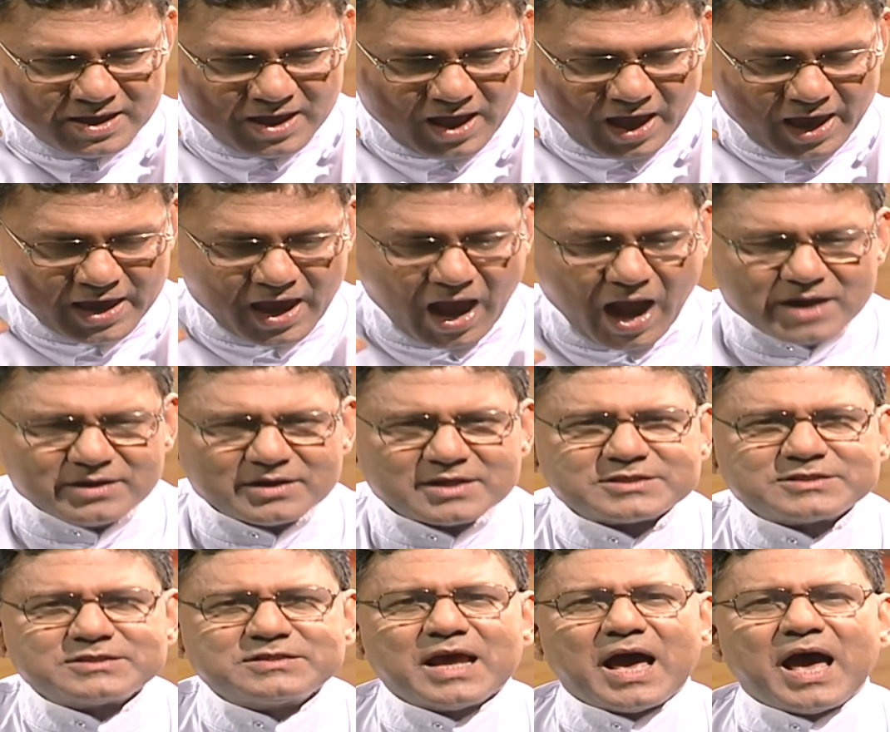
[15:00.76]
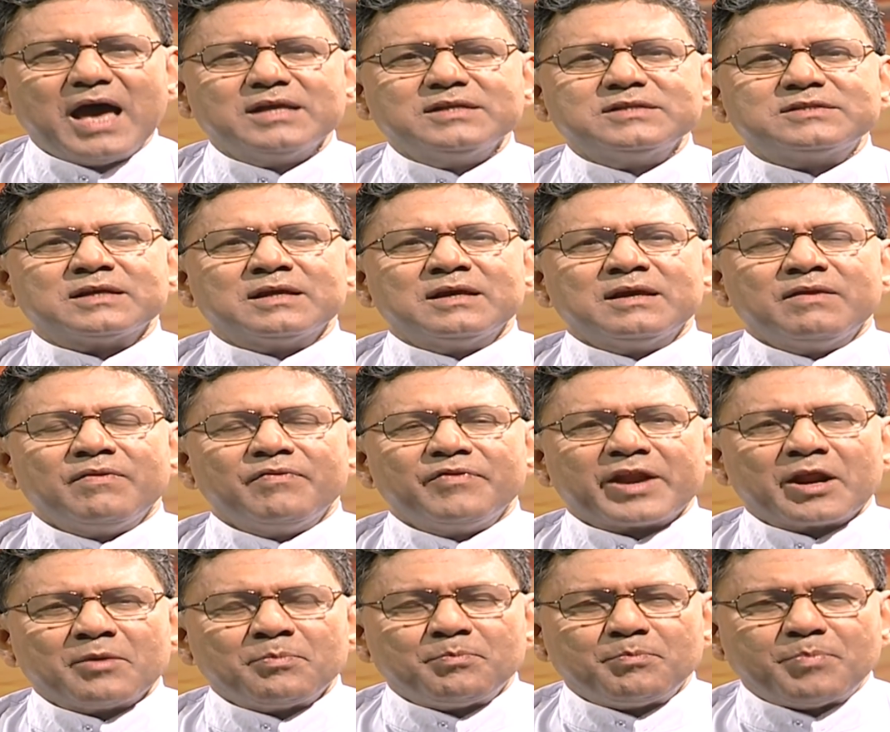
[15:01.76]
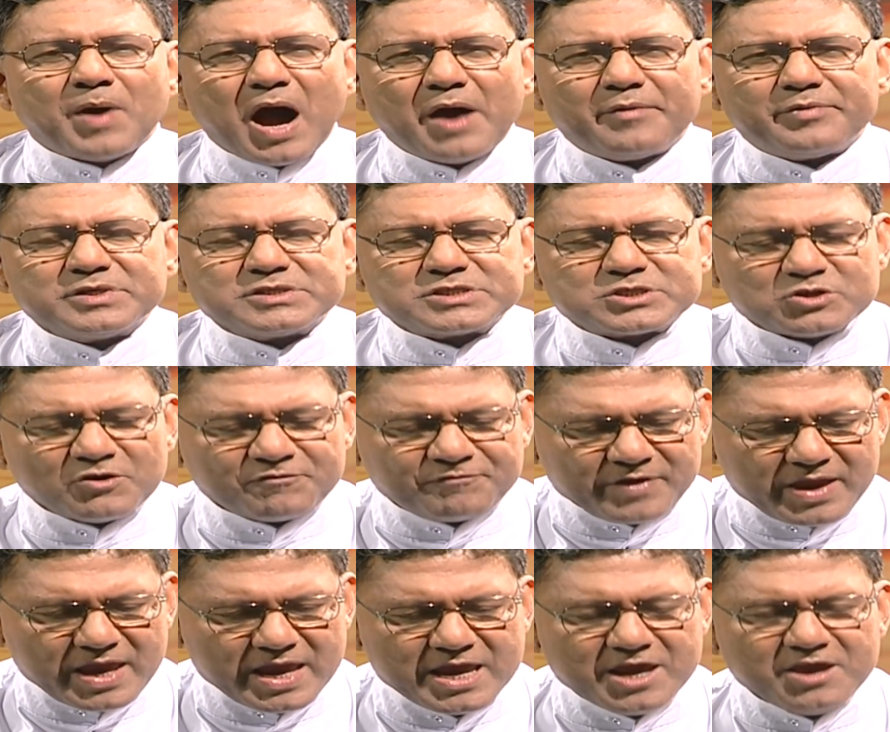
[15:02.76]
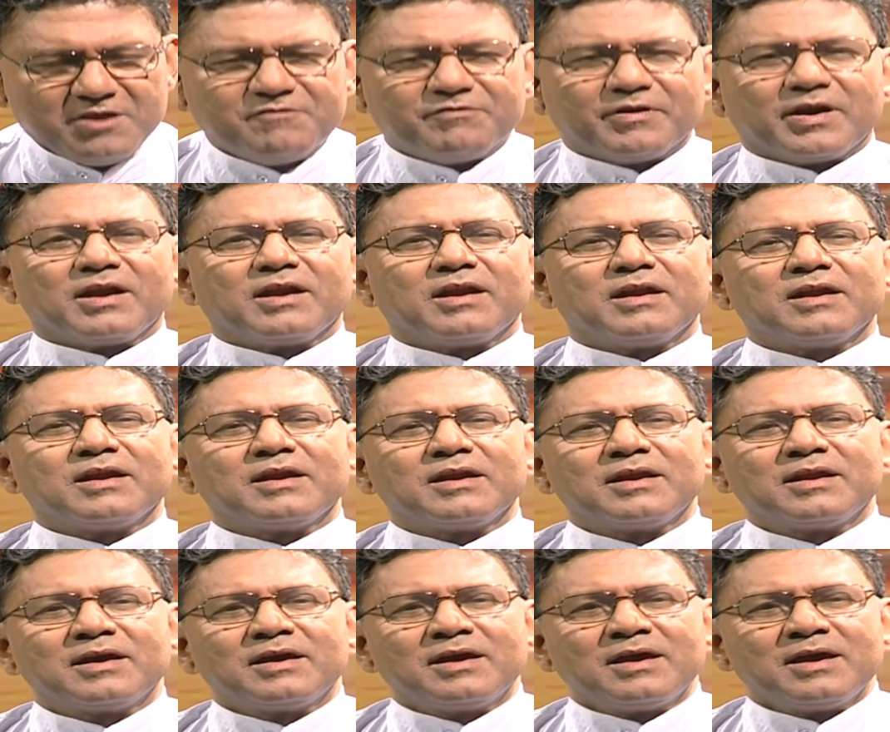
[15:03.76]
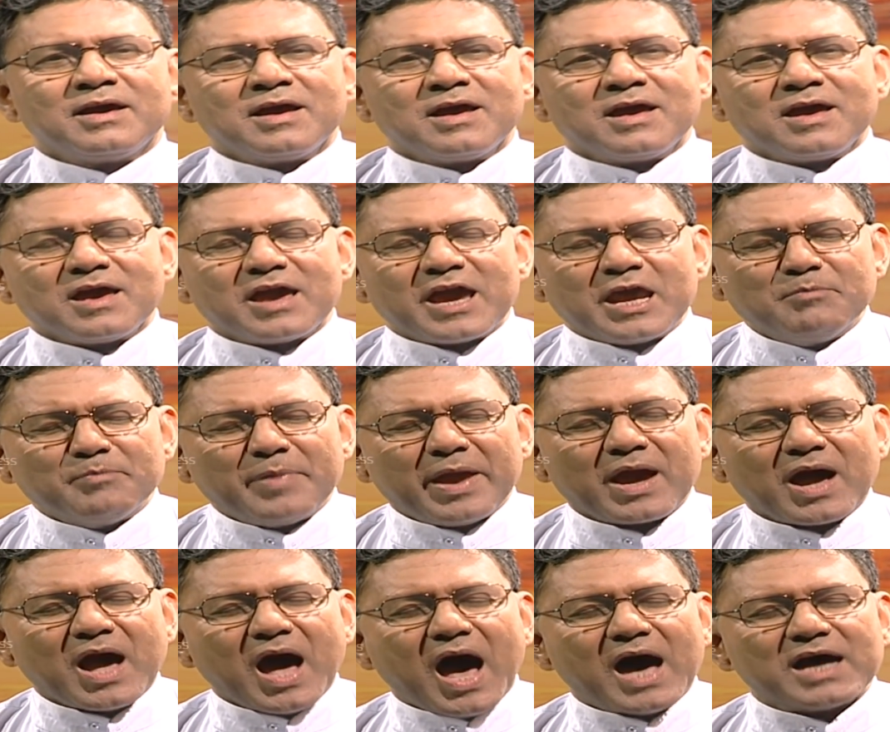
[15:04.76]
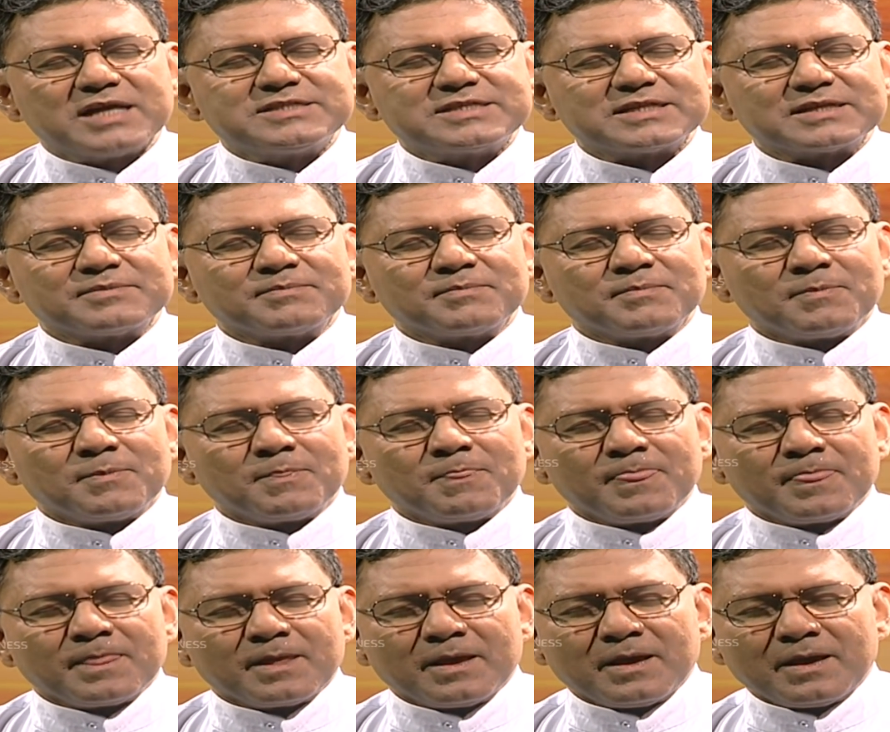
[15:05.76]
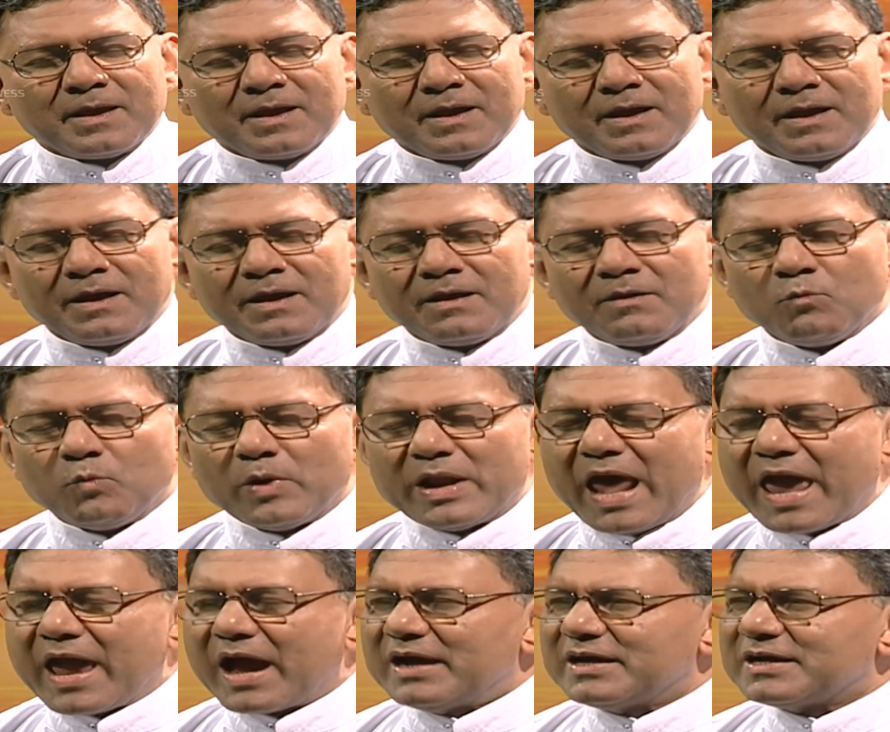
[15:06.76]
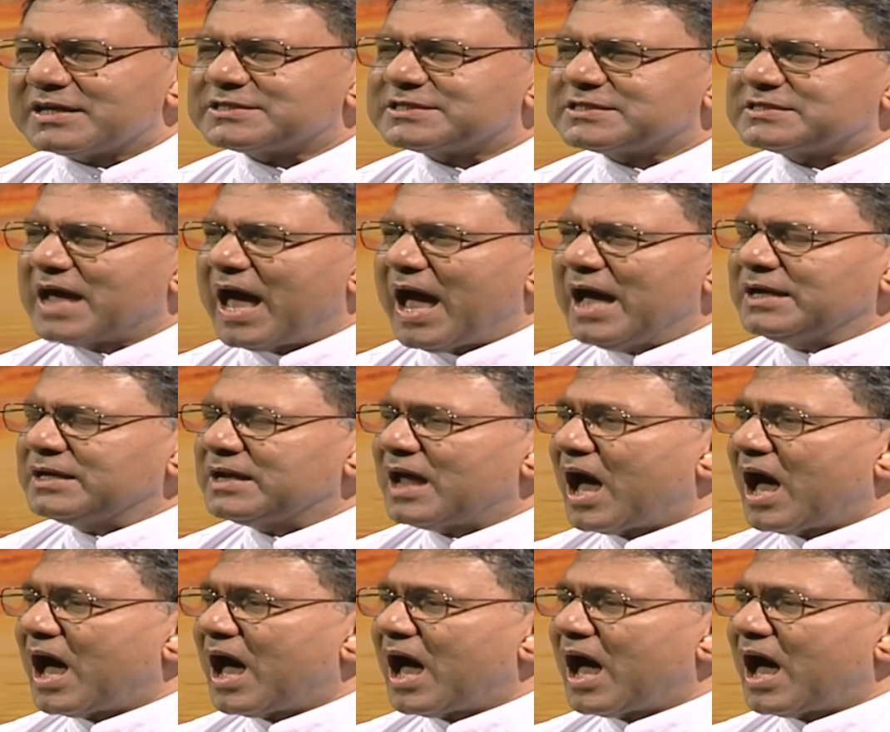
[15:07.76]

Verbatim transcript: I understand there are powers of evil in my heart, when I understand